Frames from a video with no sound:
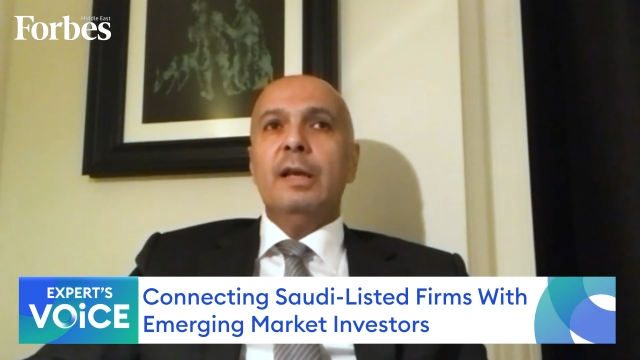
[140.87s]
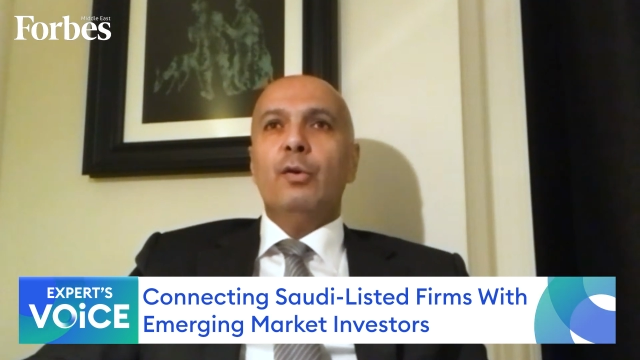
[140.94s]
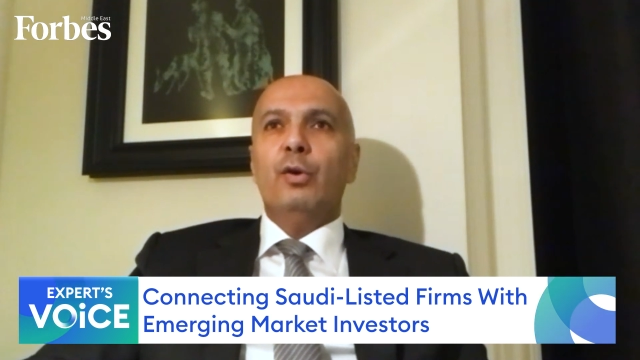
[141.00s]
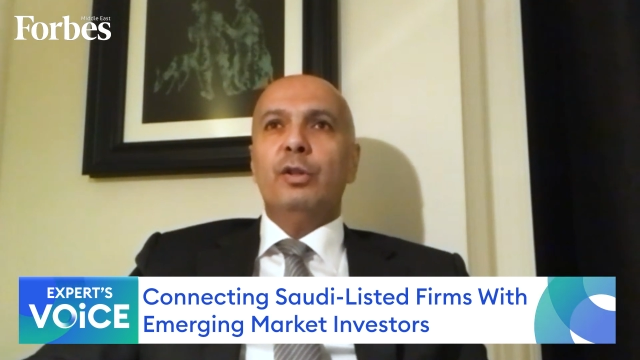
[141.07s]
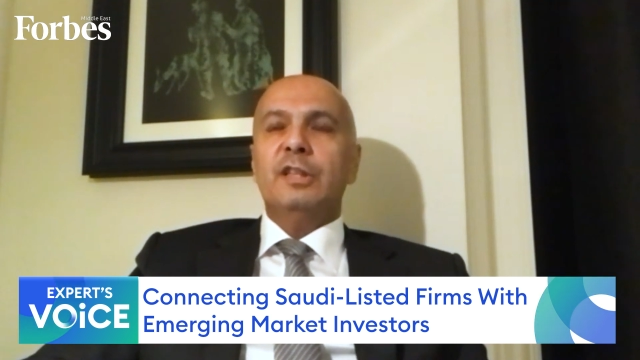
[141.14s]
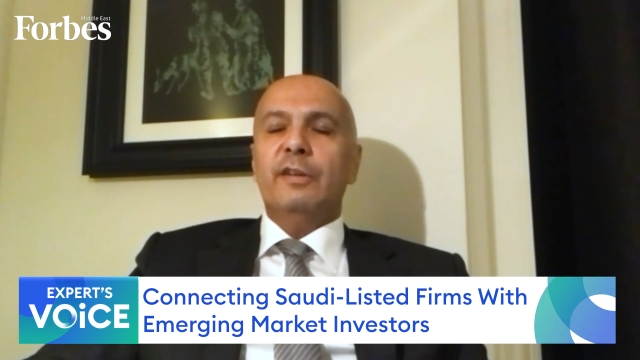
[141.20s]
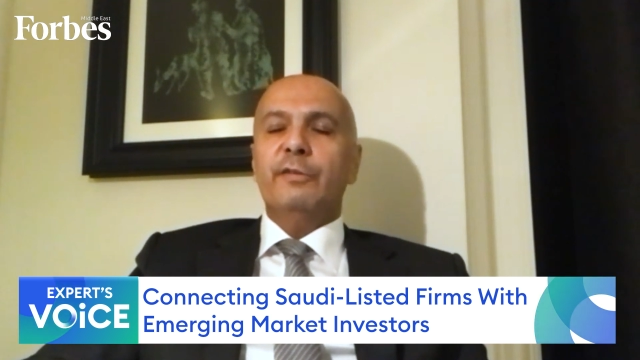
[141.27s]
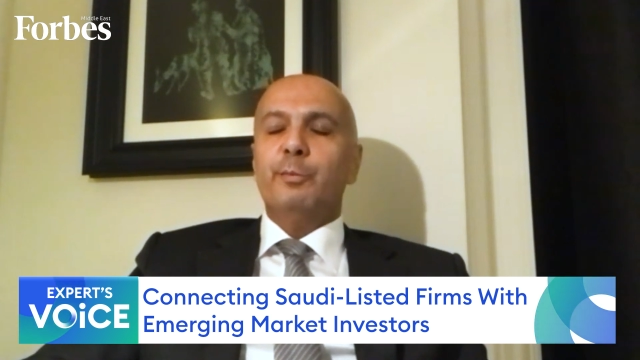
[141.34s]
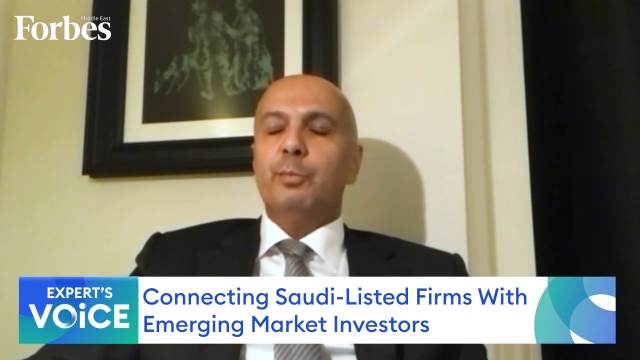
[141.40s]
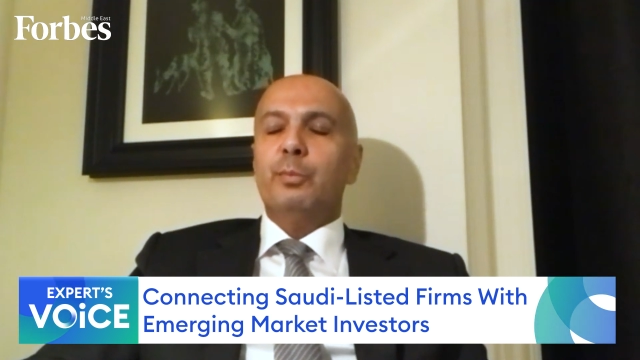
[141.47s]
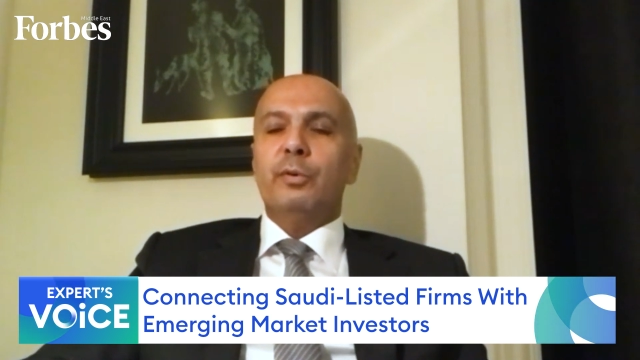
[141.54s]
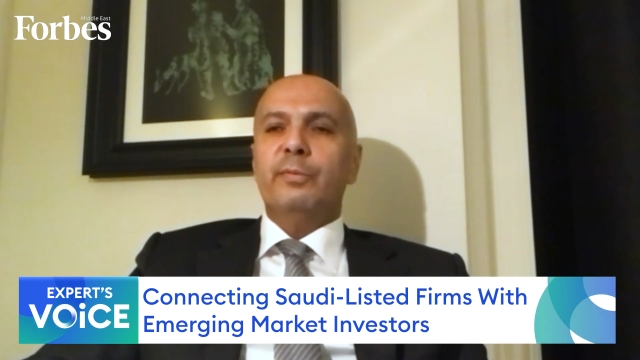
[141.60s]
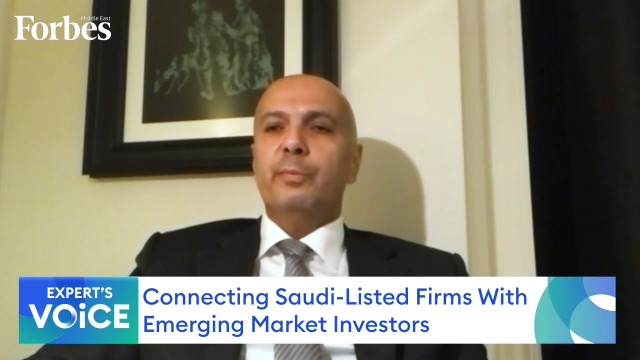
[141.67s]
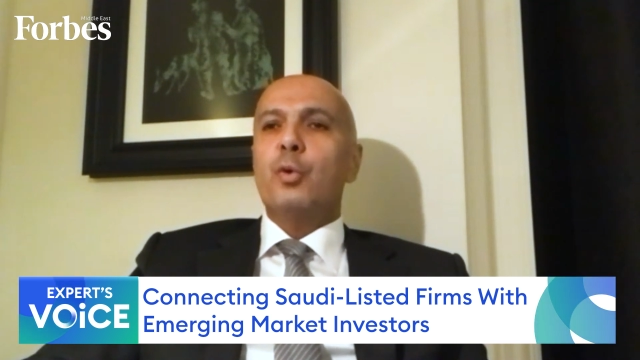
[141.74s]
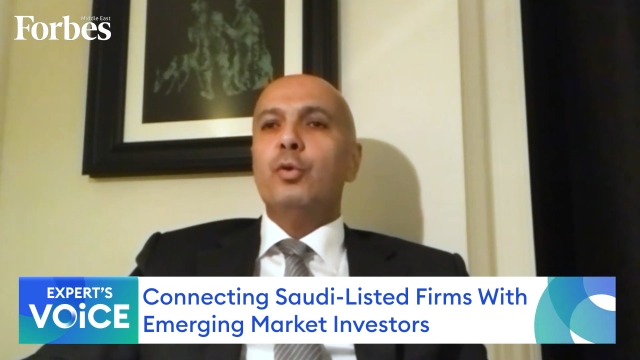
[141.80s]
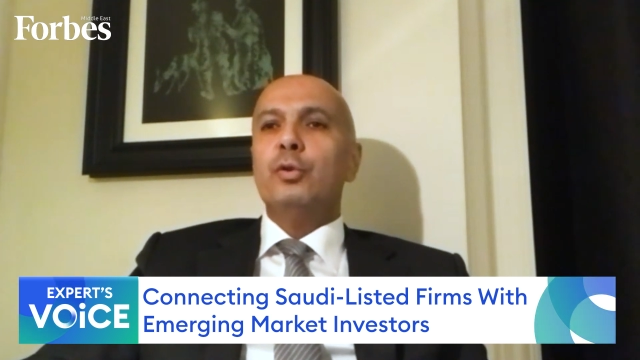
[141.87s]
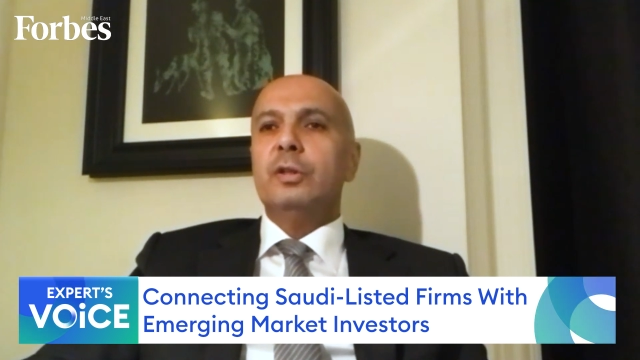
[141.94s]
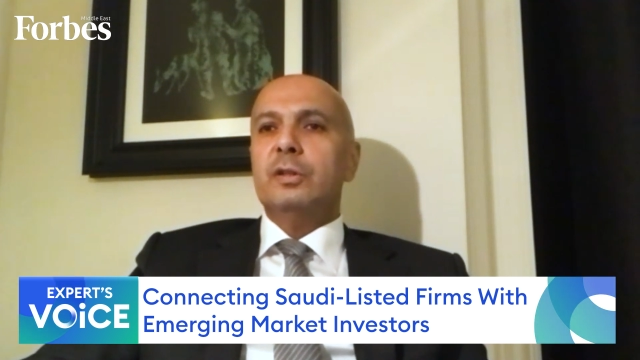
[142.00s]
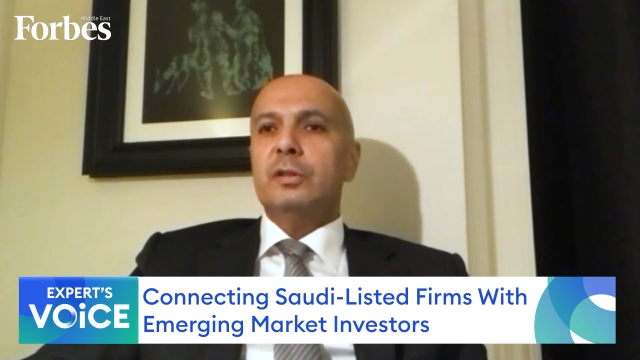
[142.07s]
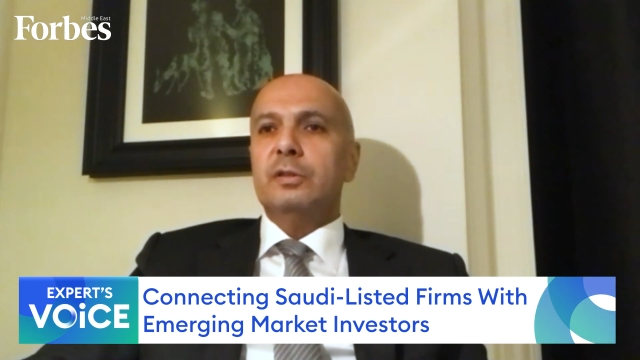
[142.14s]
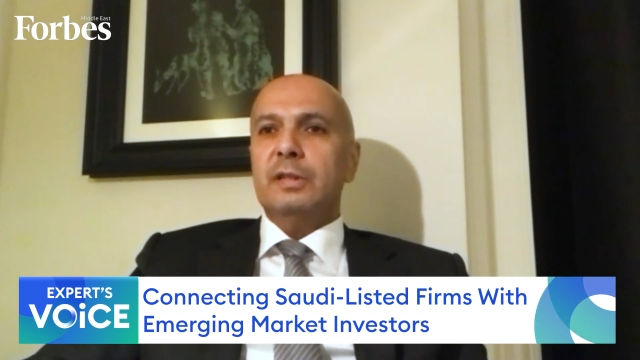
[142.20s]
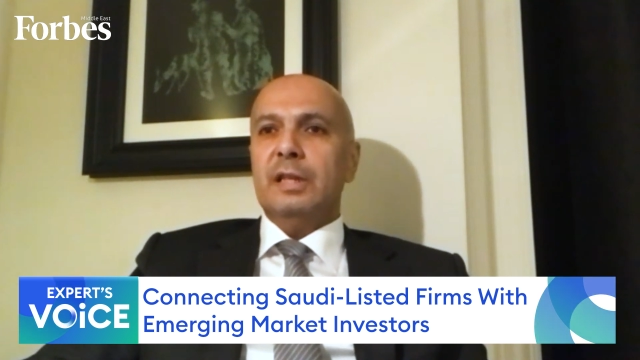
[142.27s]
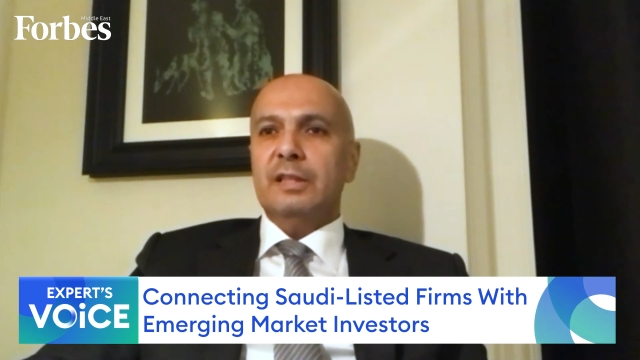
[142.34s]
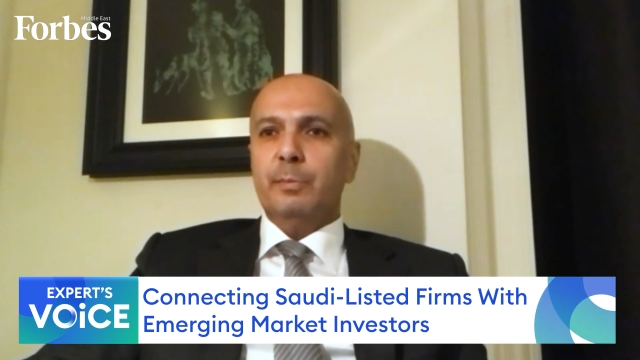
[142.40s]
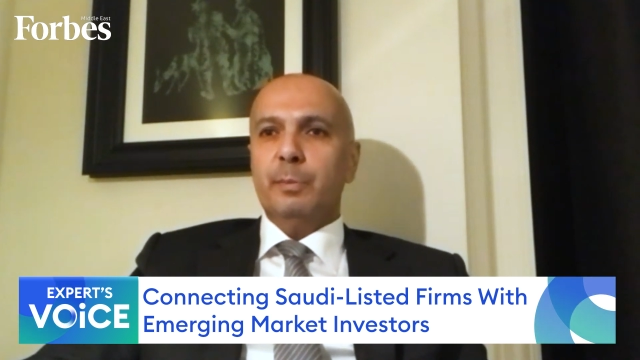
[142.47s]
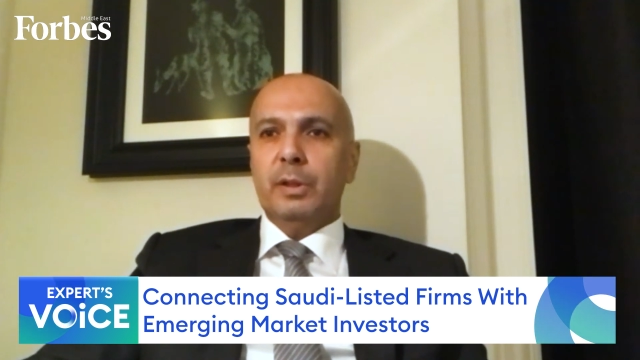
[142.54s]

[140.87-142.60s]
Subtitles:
what type of products has